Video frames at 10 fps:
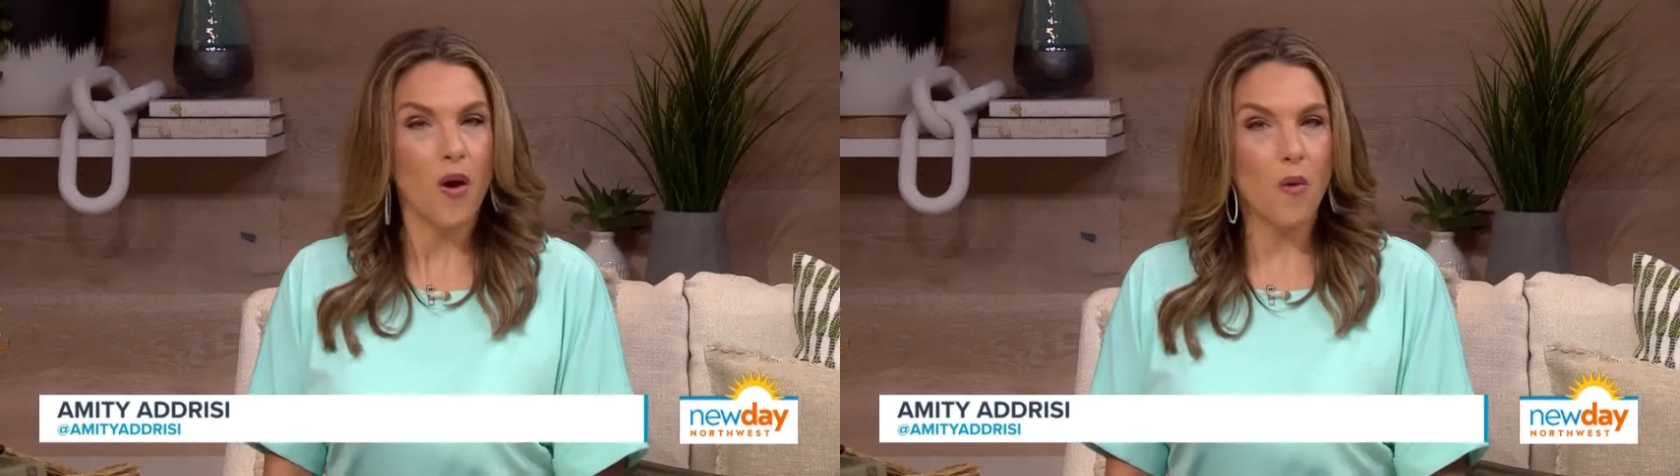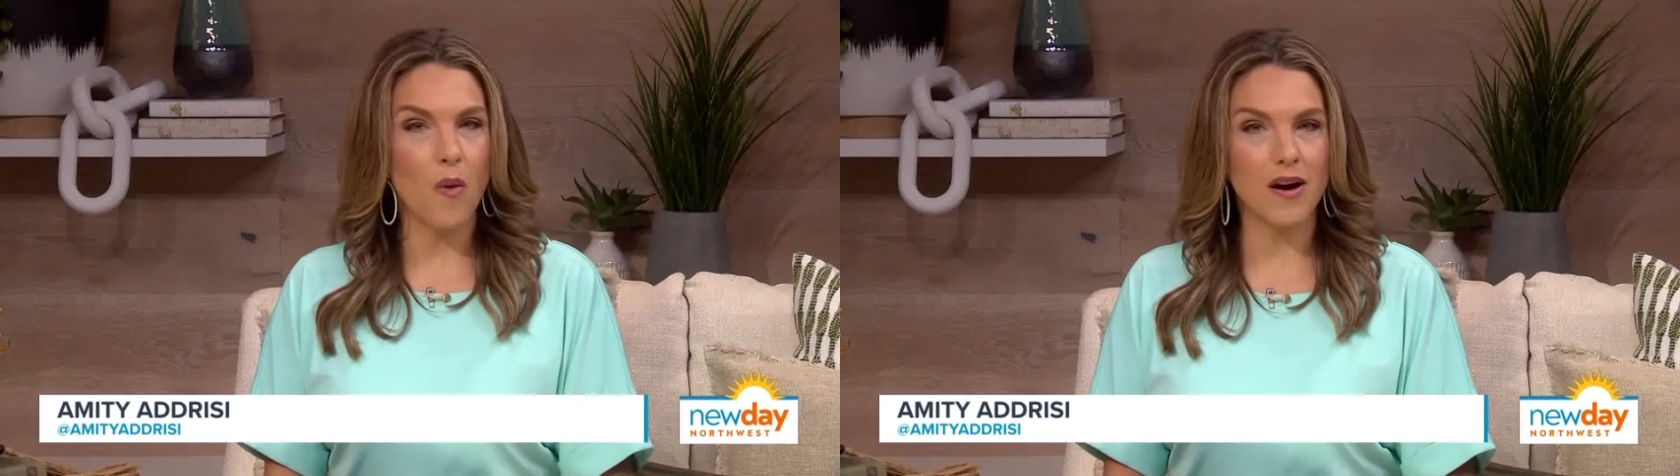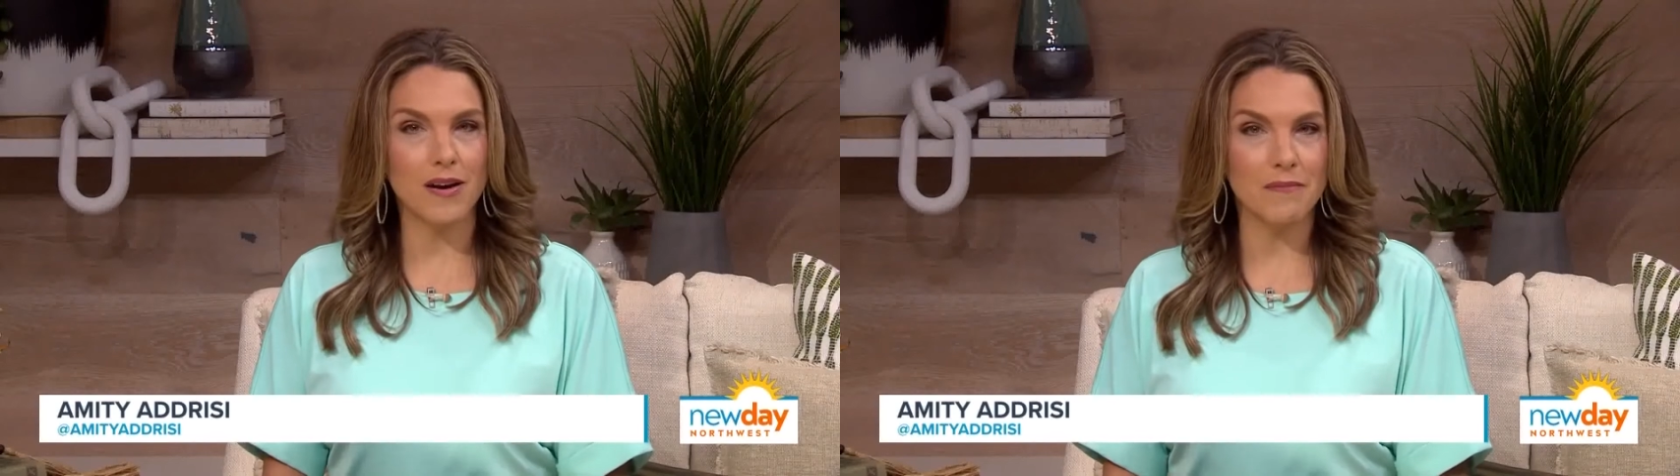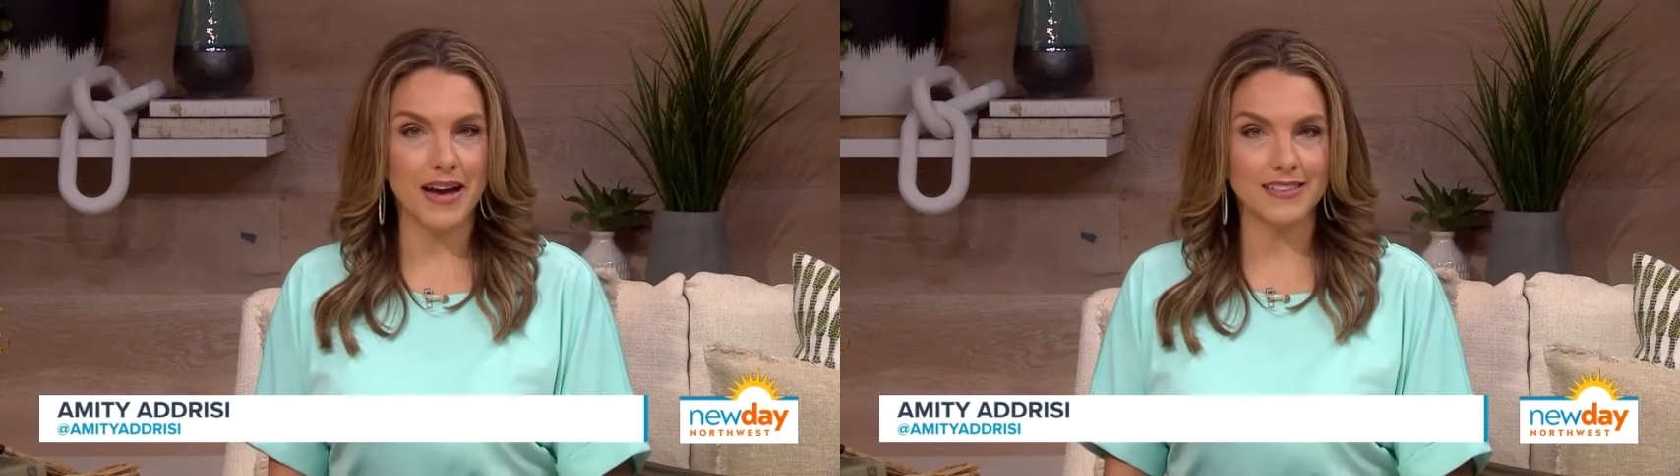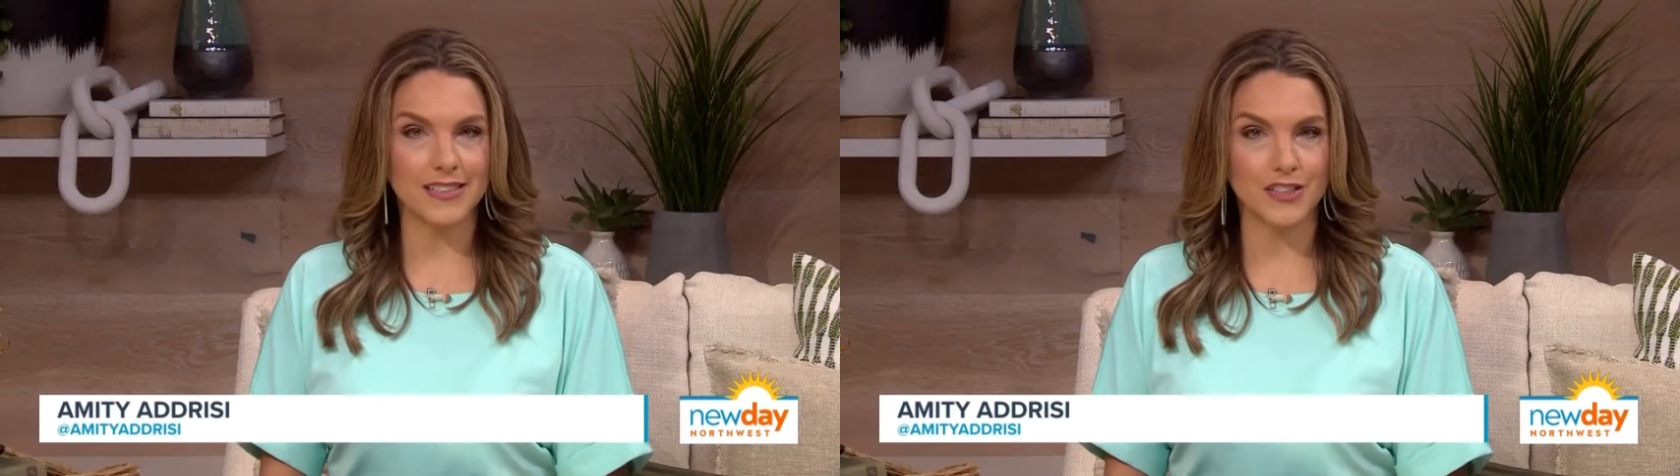Welcome
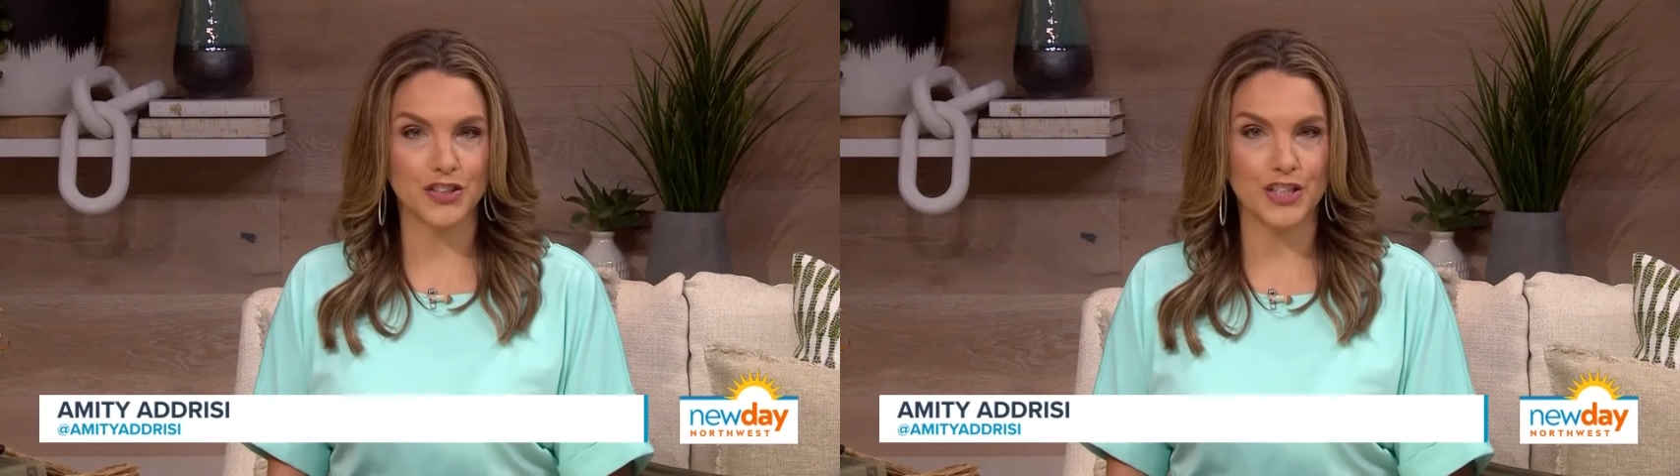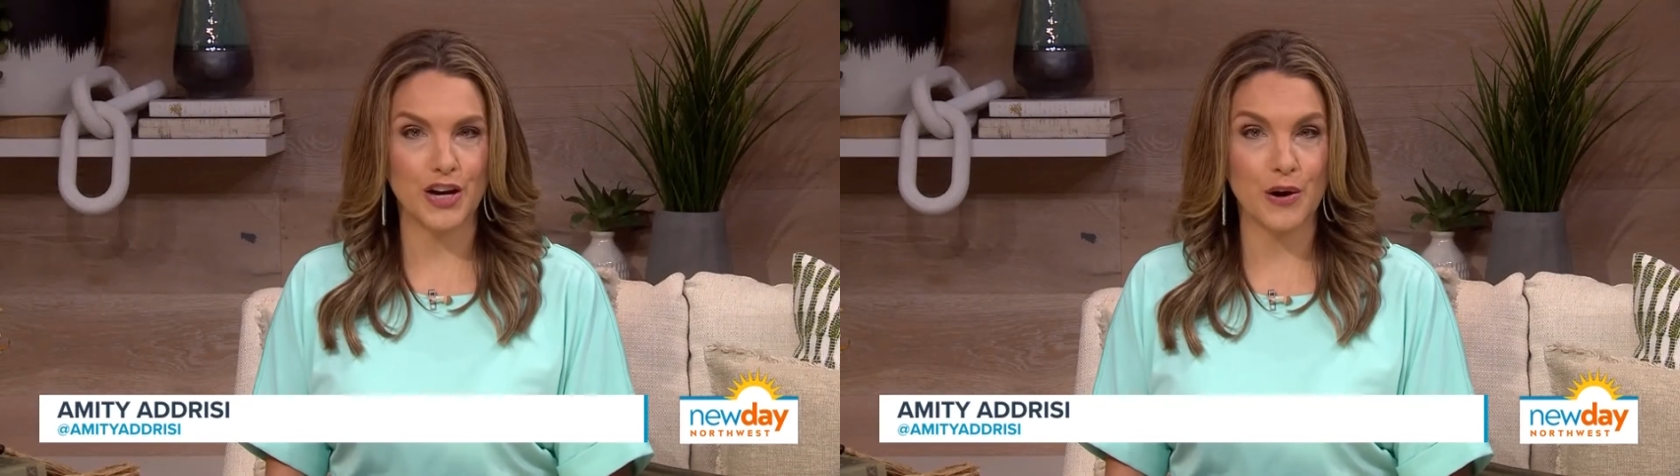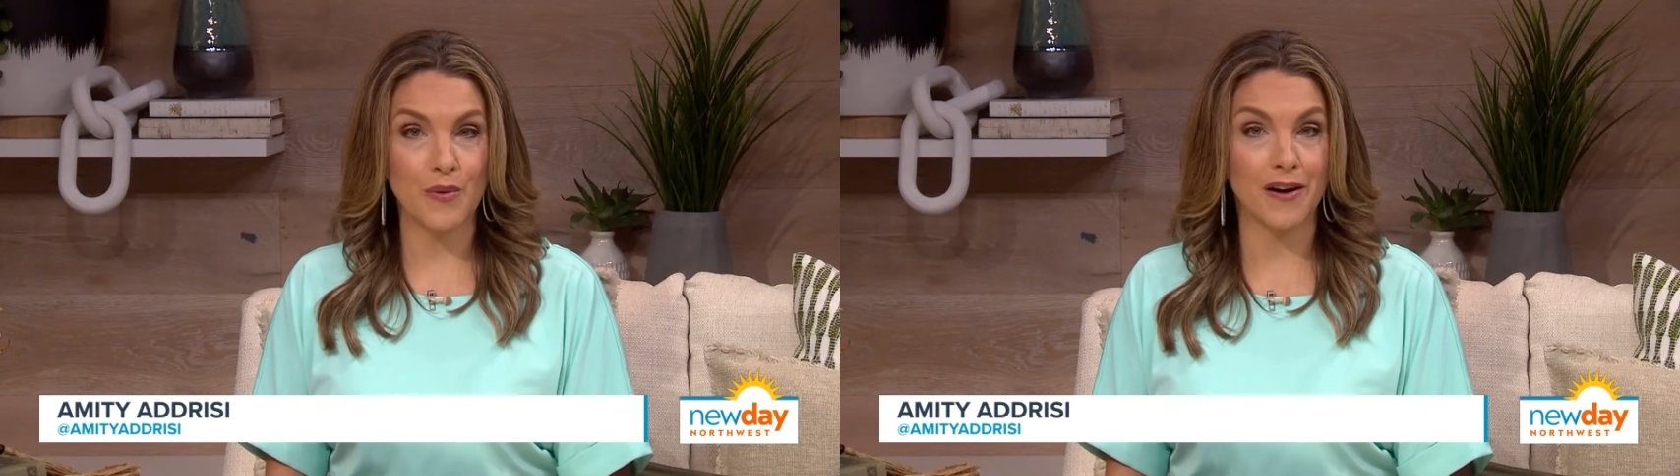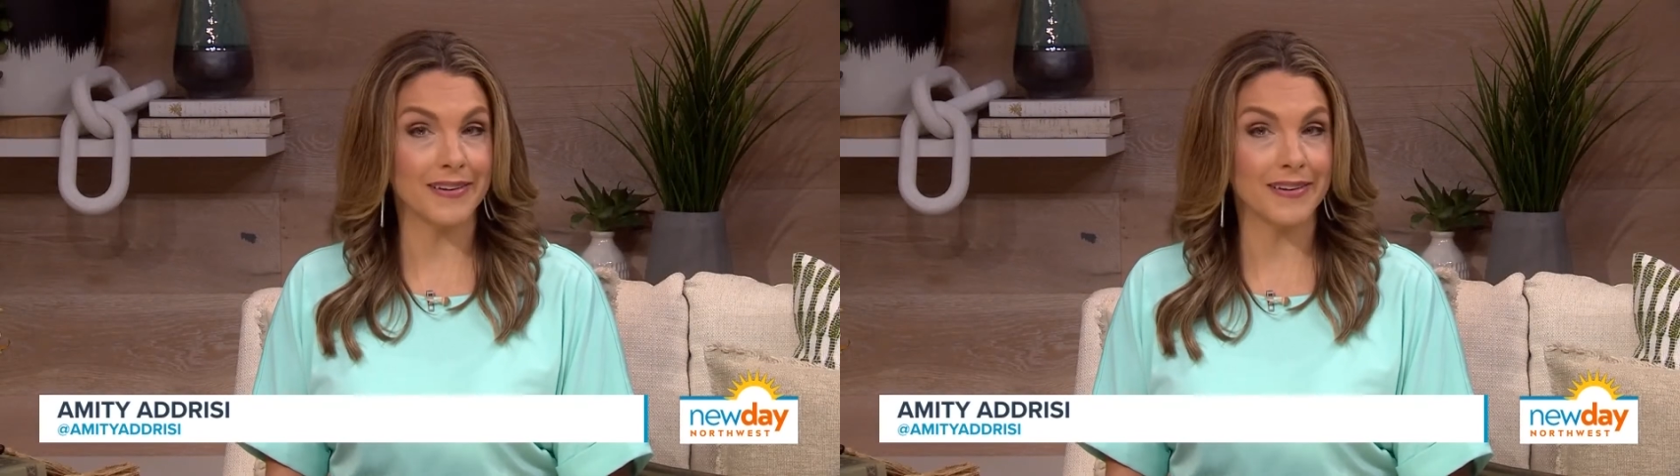back to the show.